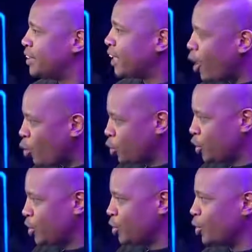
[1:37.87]
My
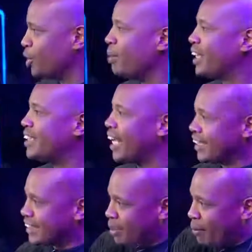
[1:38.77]
Chakos.
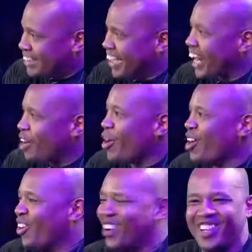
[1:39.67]
My Chanaroiro.